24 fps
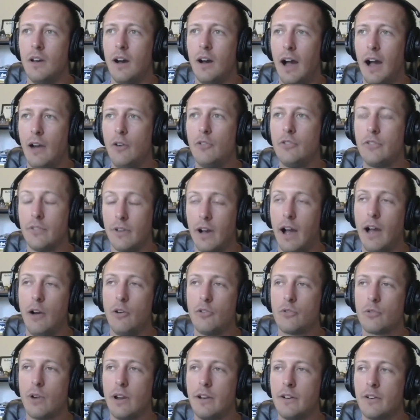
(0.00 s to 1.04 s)
I was I
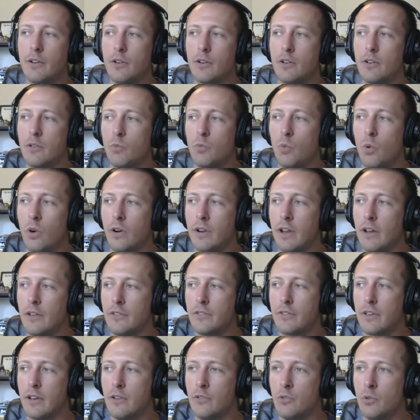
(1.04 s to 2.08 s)
was writing her
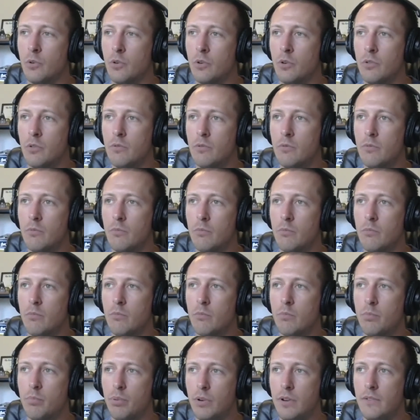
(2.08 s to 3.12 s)
workout schedule
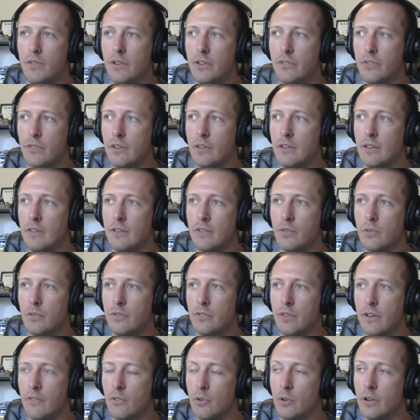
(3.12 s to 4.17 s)
previously. This
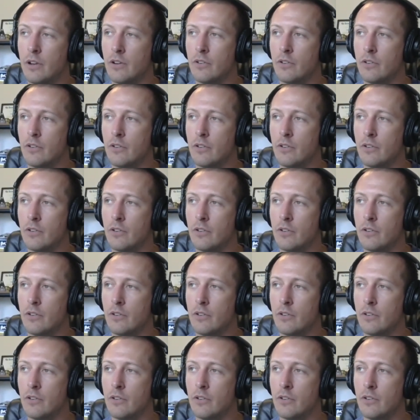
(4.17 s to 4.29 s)
was several